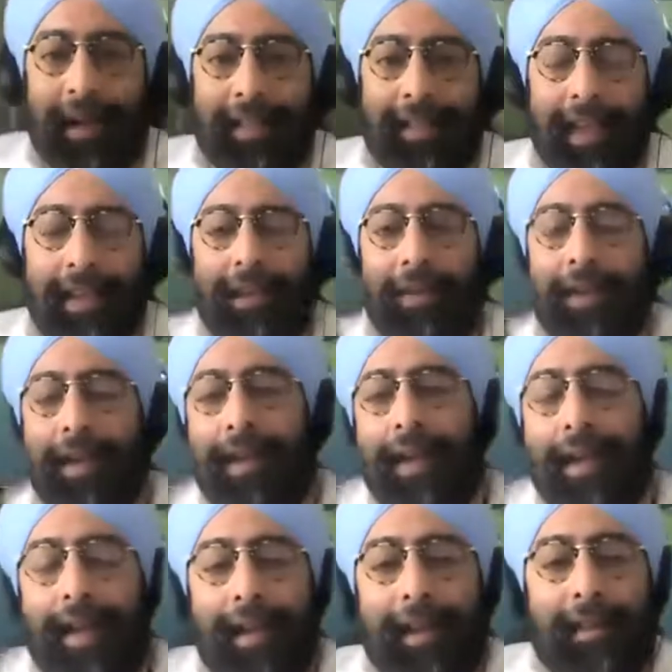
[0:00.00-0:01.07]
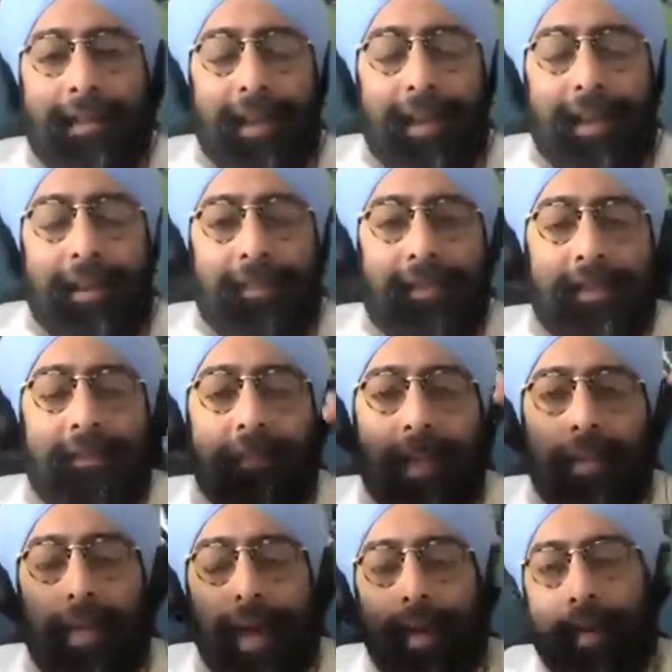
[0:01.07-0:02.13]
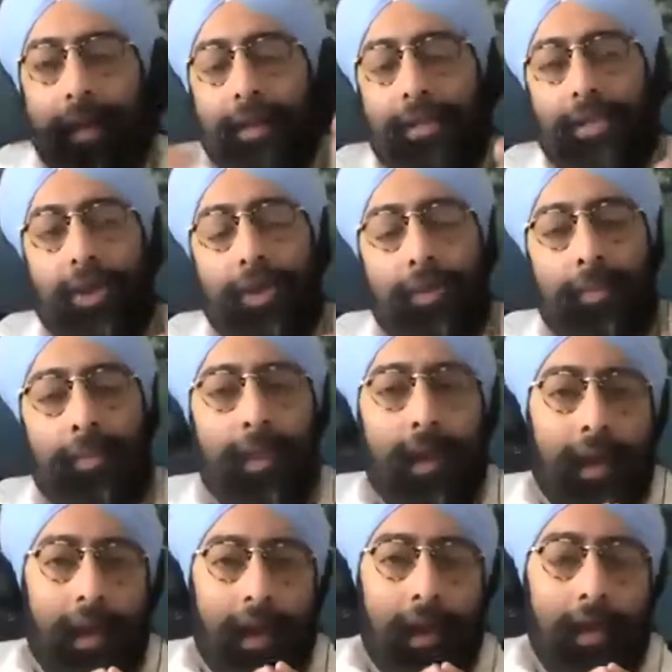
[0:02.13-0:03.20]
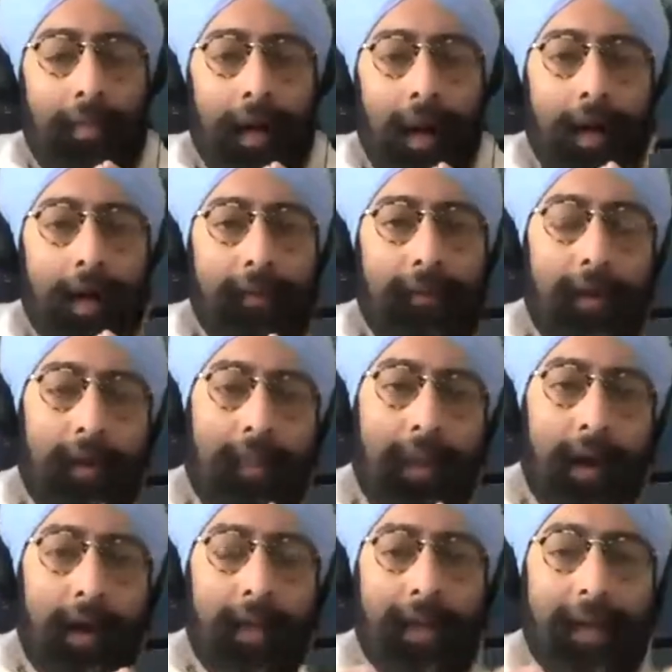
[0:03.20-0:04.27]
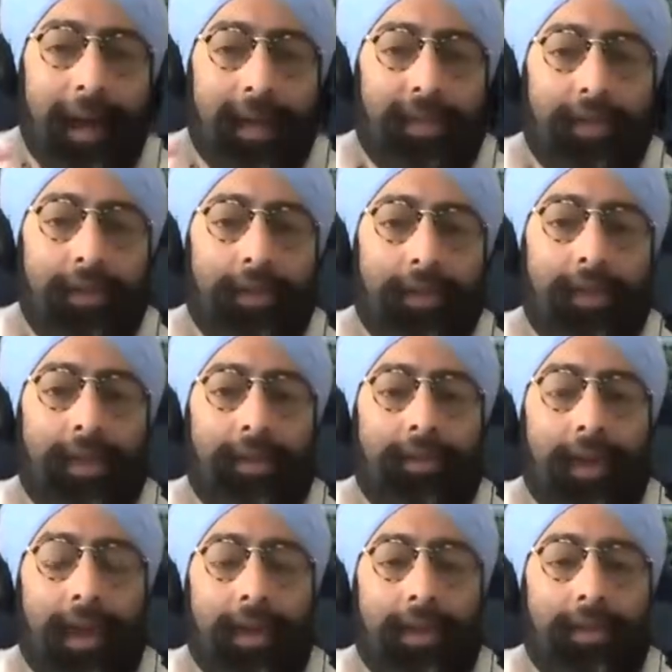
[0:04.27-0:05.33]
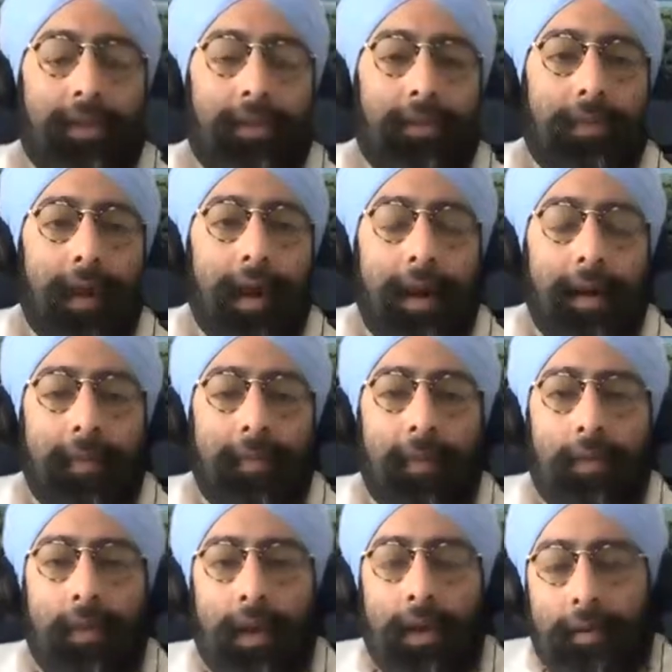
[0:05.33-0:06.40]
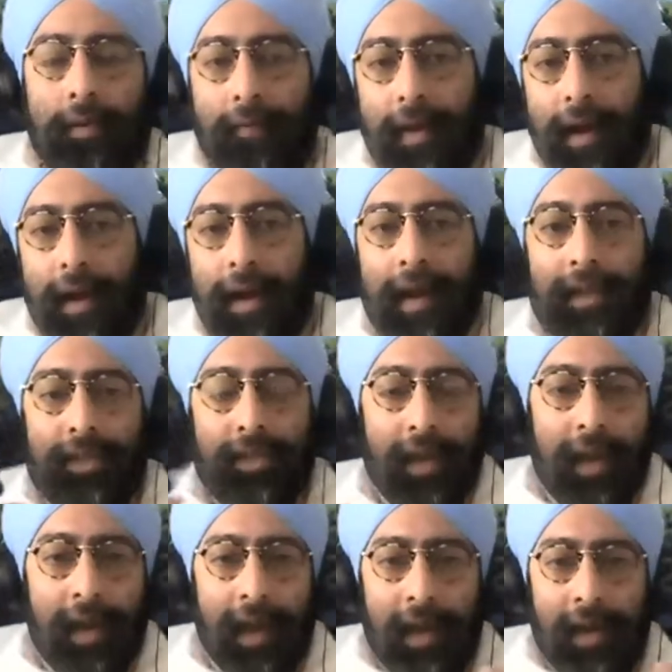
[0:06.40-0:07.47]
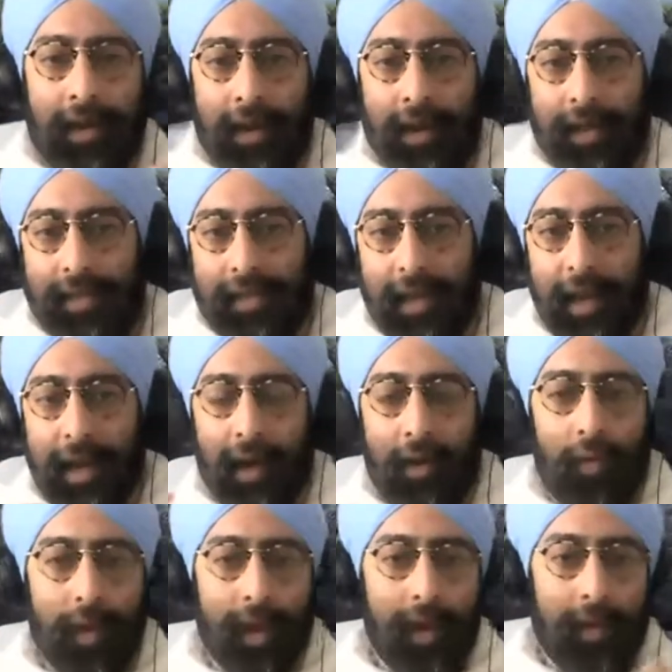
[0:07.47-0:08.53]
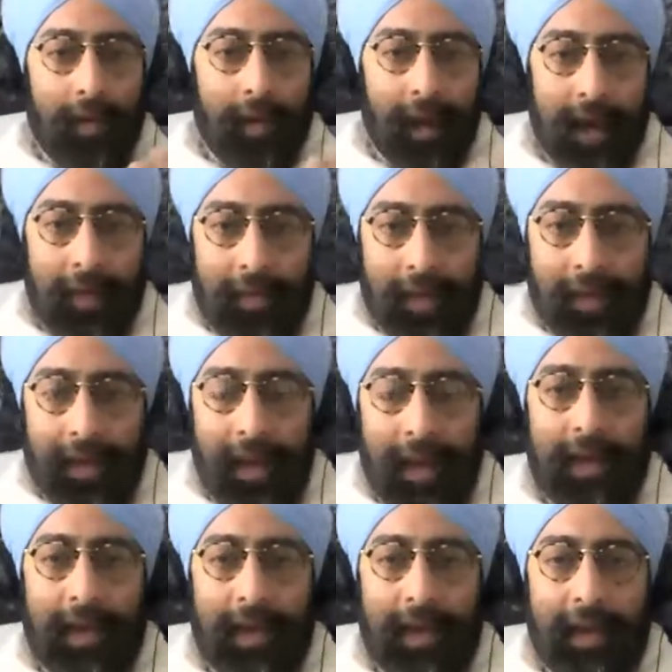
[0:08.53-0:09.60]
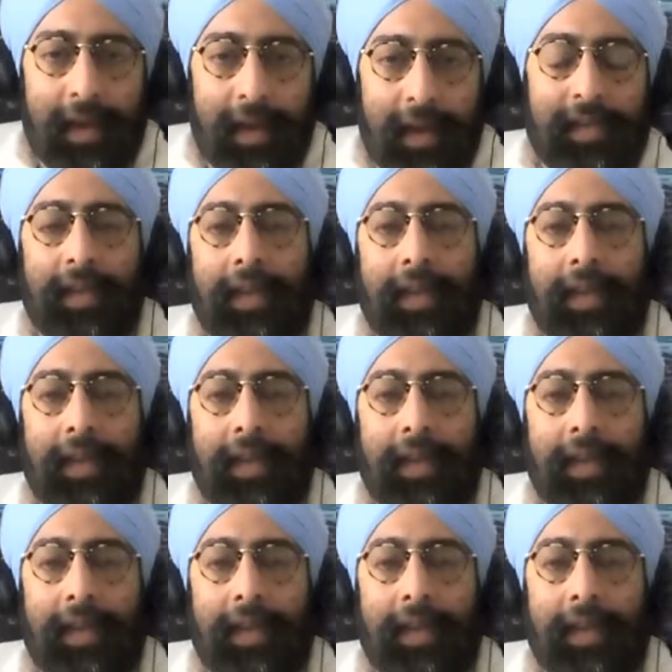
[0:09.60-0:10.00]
that going. Let's give some feedback on it. So part of as you do this, right? So what you'll find and you're going to see how we do it, how Nalay does it.